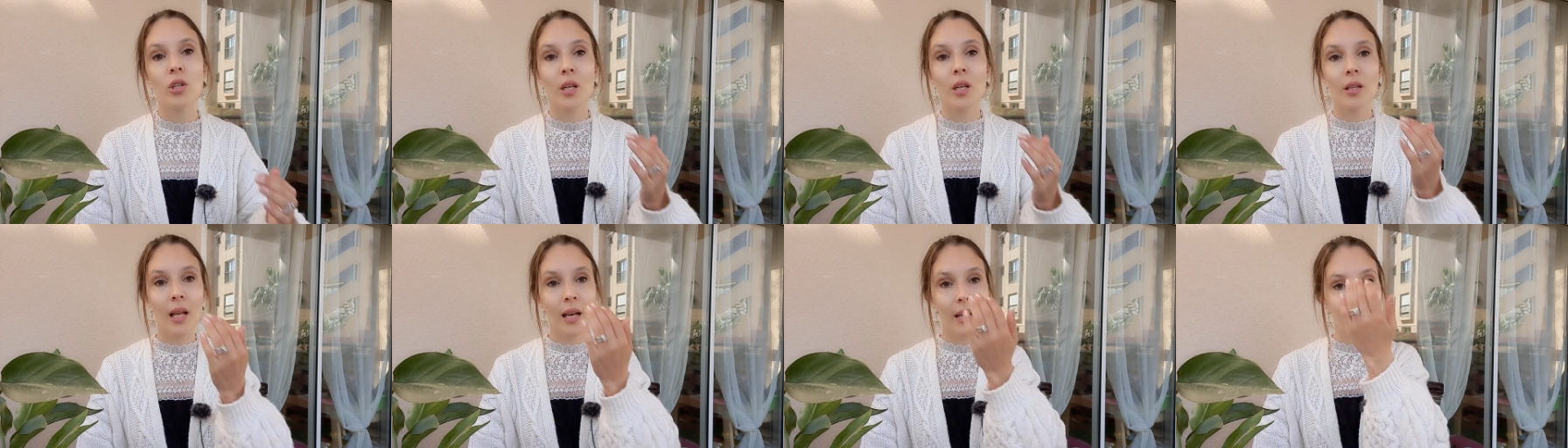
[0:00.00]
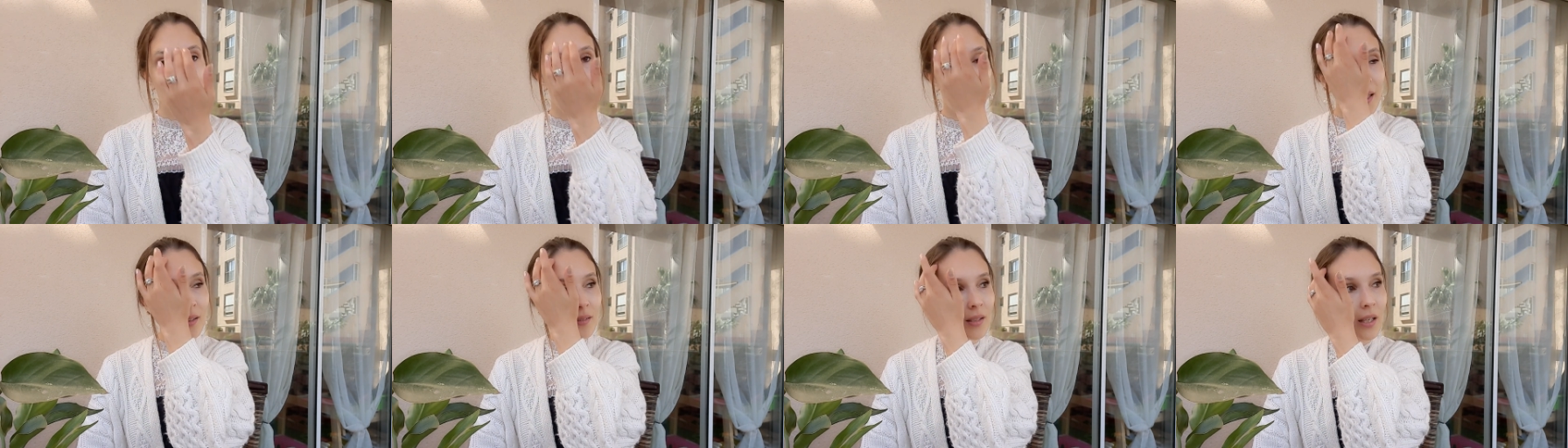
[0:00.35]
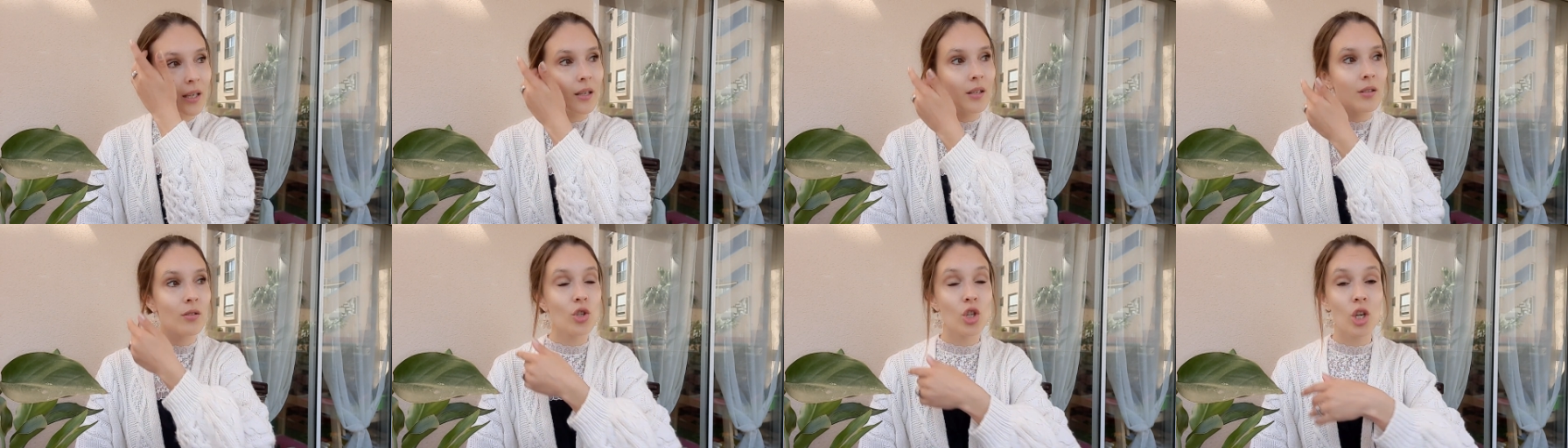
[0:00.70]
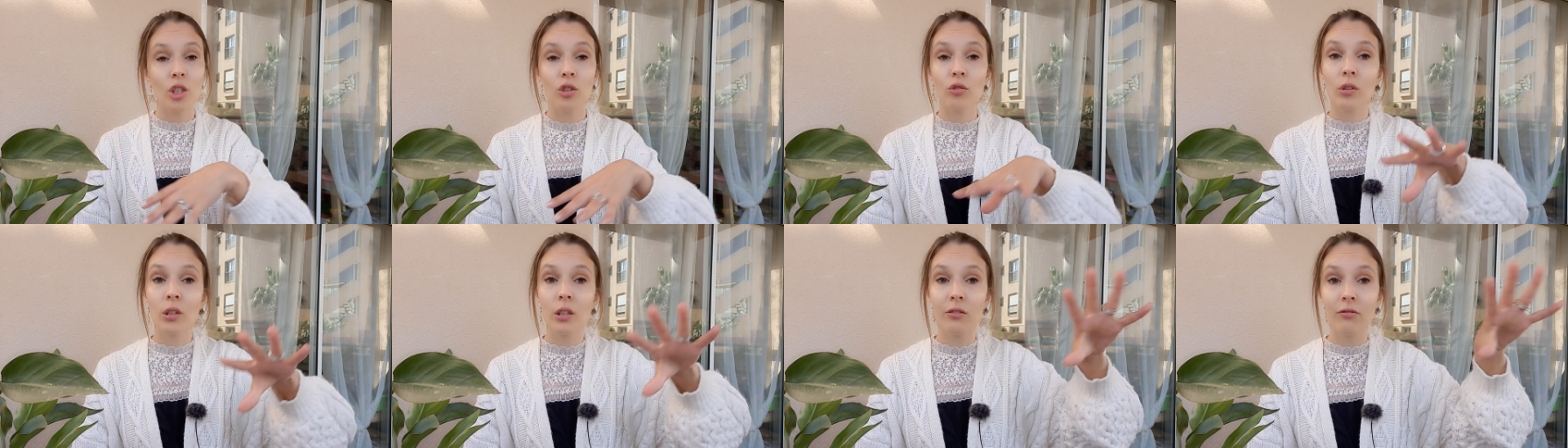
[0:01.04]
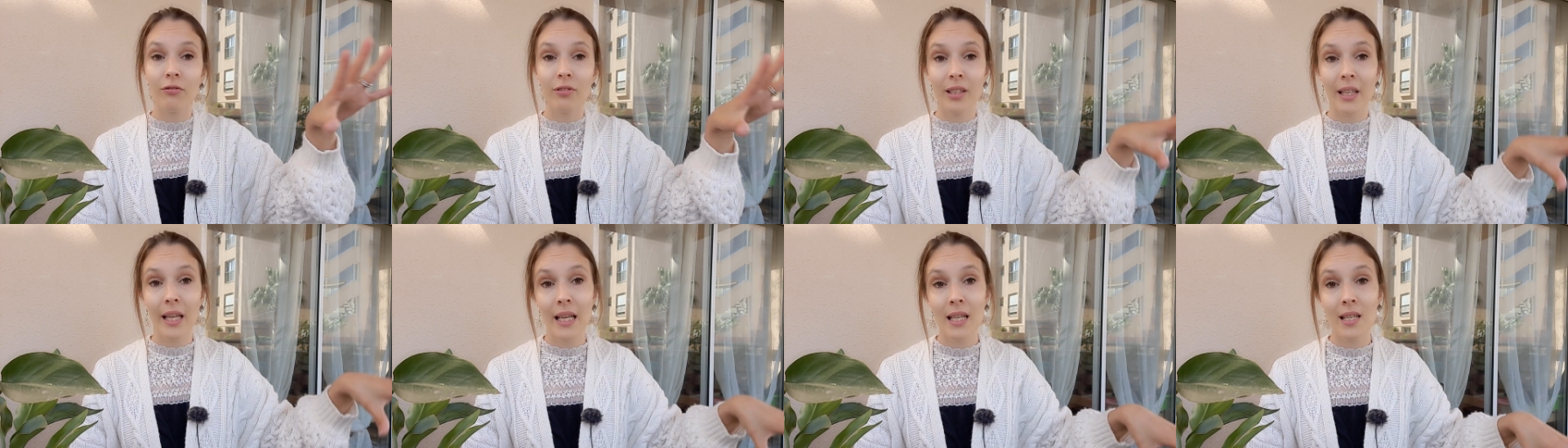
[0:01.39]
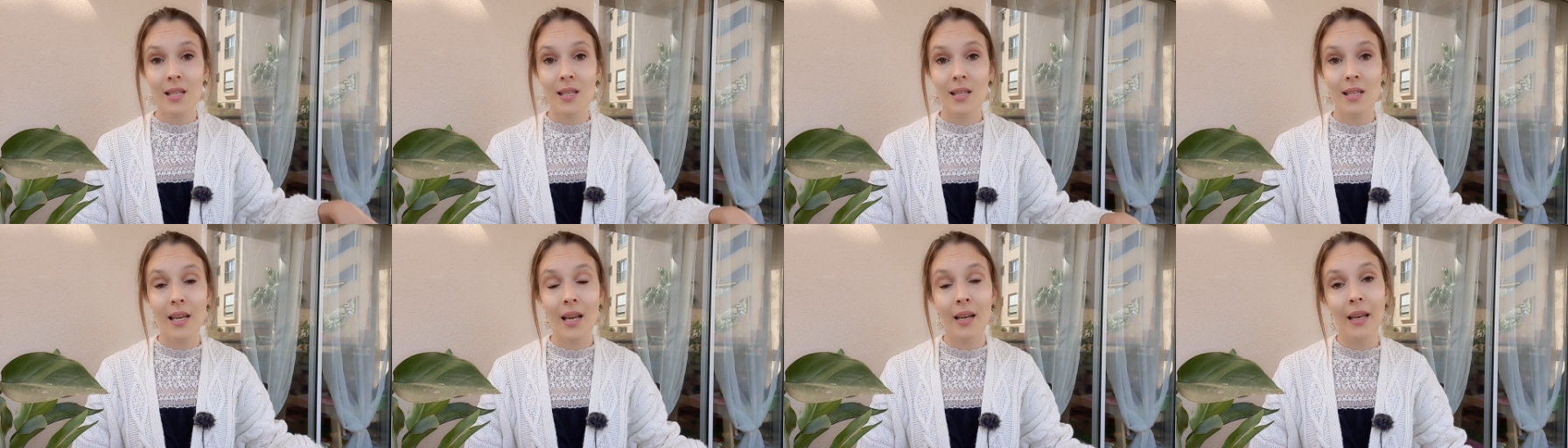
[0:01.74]
in Alicante, in general in
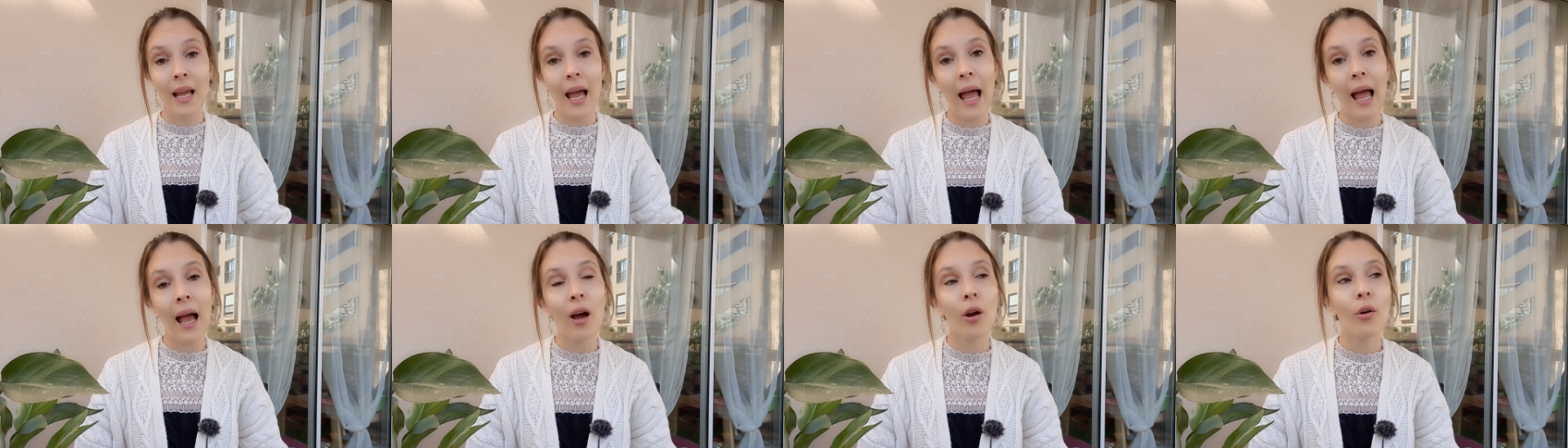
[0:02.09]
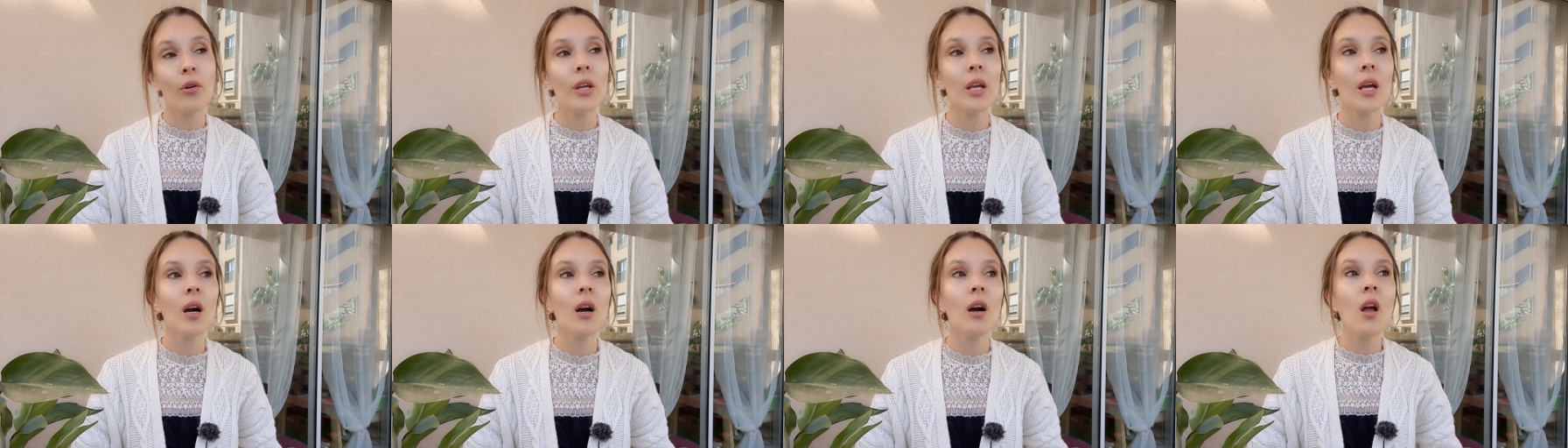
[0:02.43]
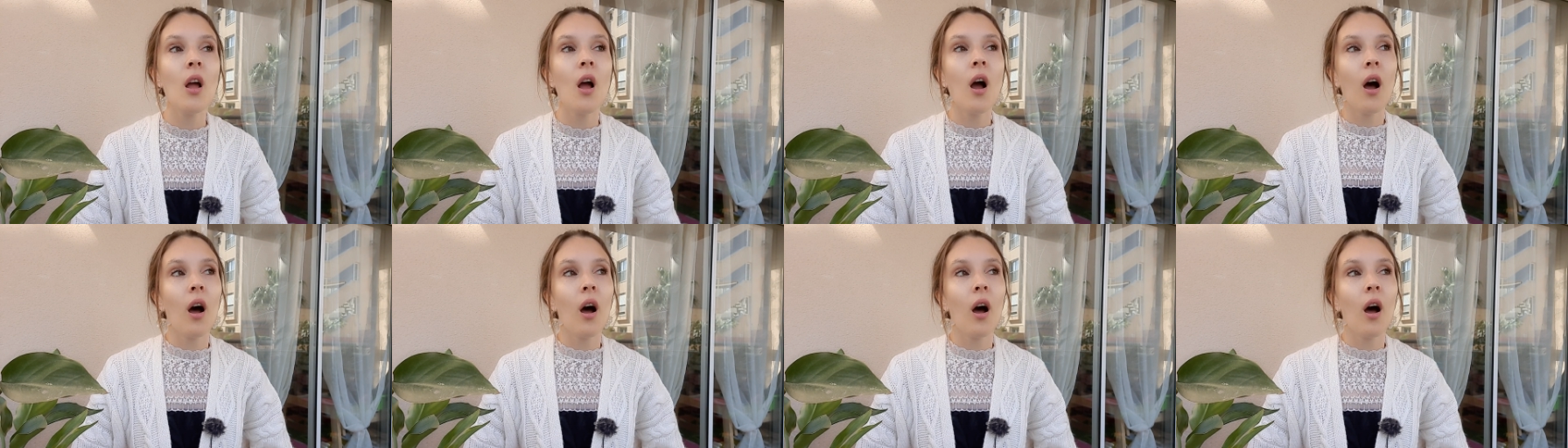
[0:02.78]
Valencian area,